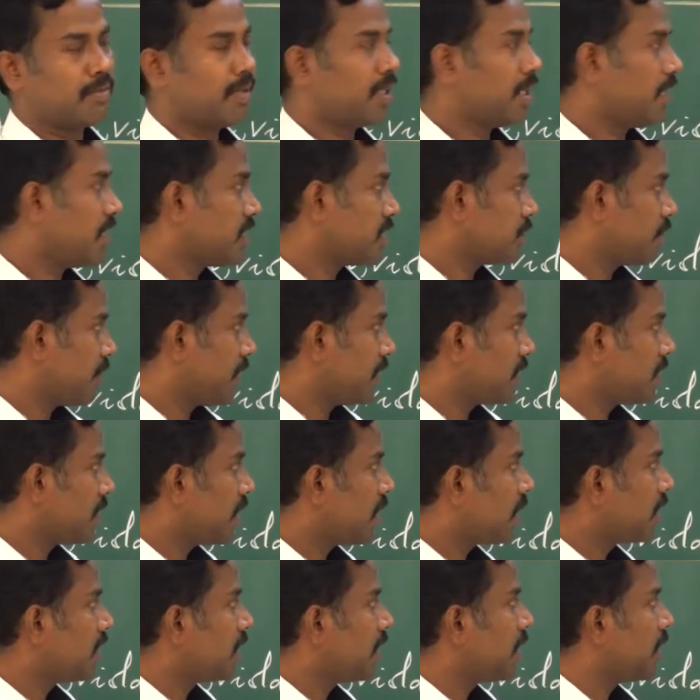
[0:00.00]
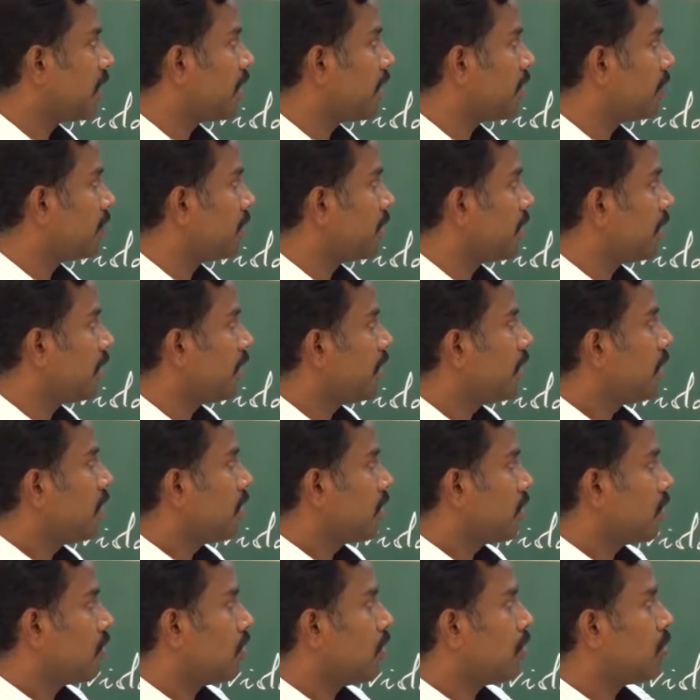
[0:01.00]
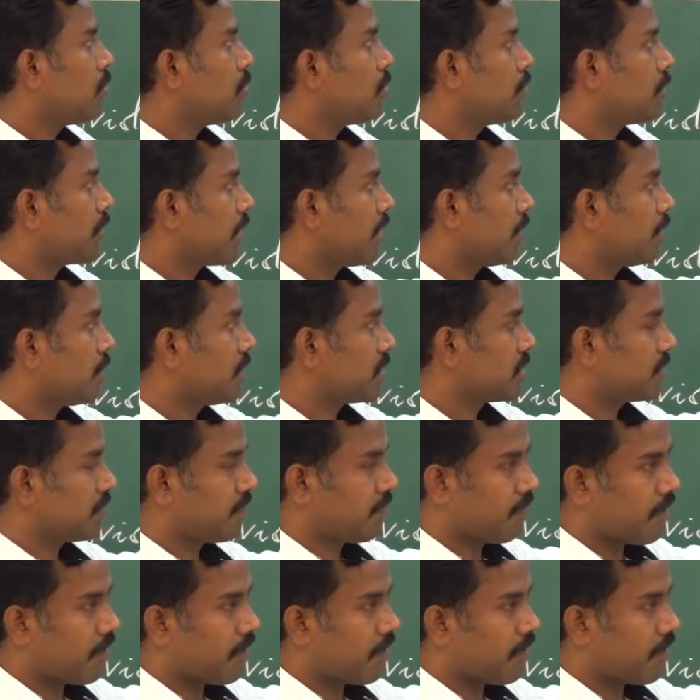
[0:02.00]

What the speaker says: Because majority of the homogamous